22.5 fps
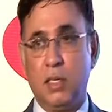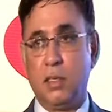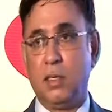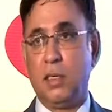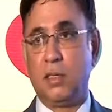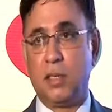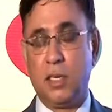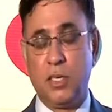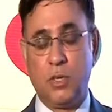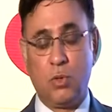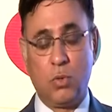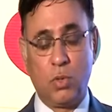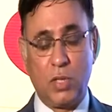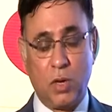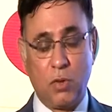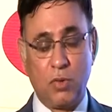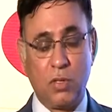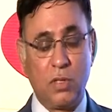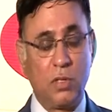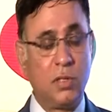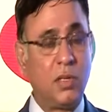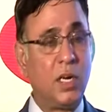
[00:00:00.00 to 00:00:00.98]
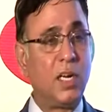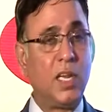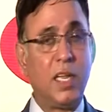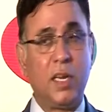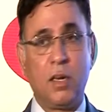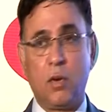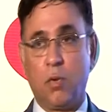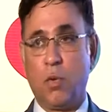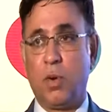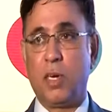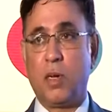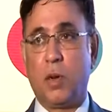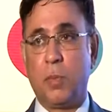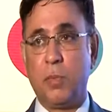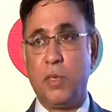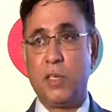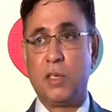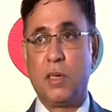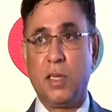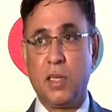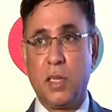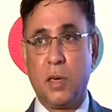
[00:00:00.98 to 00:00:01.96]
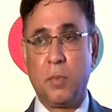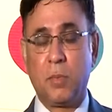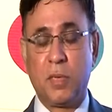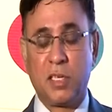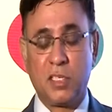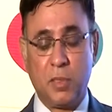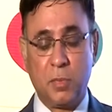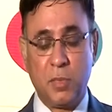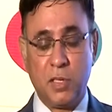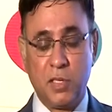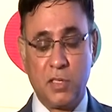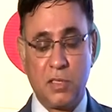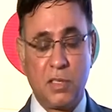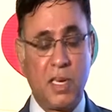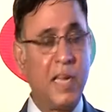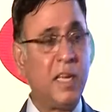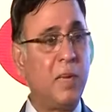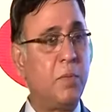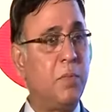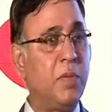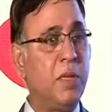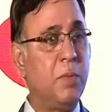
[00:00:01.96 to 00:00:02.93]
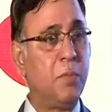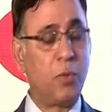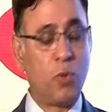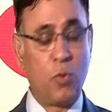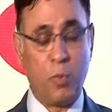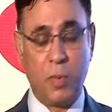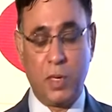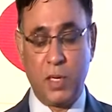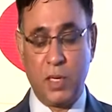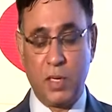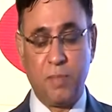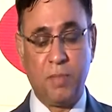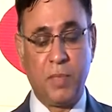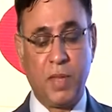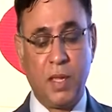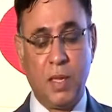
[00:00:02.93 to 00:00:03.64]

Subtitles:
This is in 2013. Quite obviously, there must have been slight improvement.